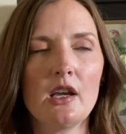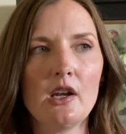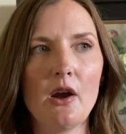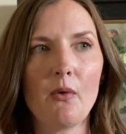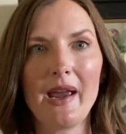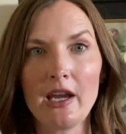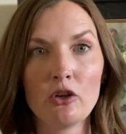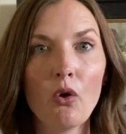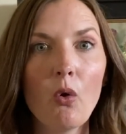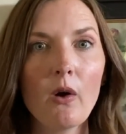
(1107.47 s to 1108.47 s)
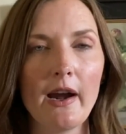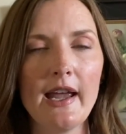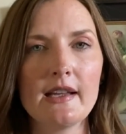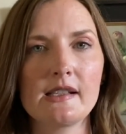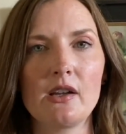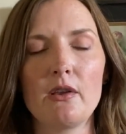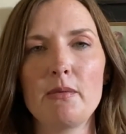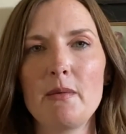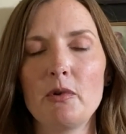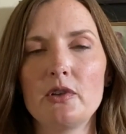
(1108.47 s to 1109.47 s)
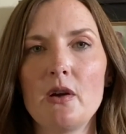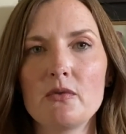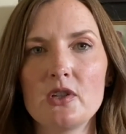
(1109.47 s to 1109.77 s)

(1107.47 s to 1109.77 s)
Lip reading: ignore it, so that people don't